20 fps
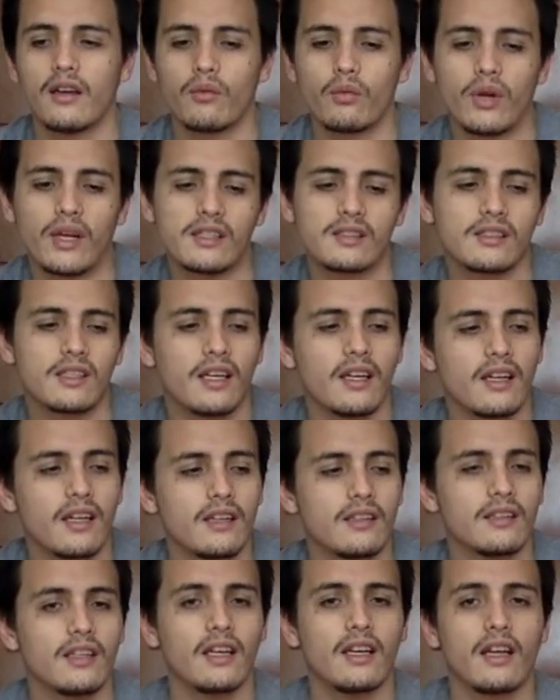rested
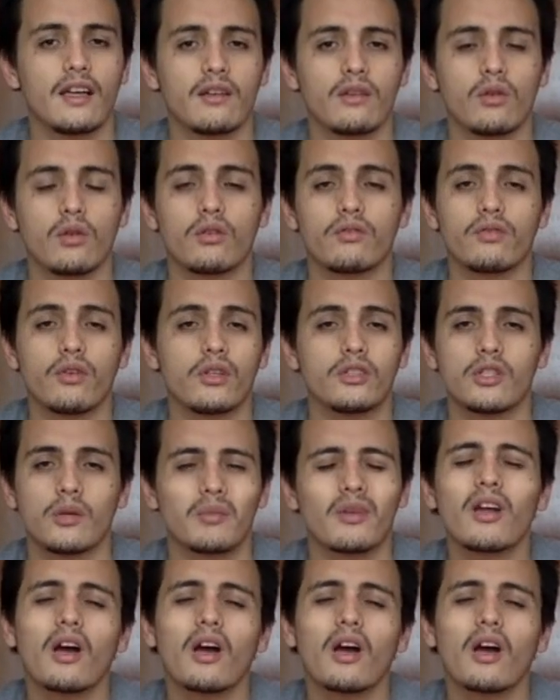and then I looked for a job.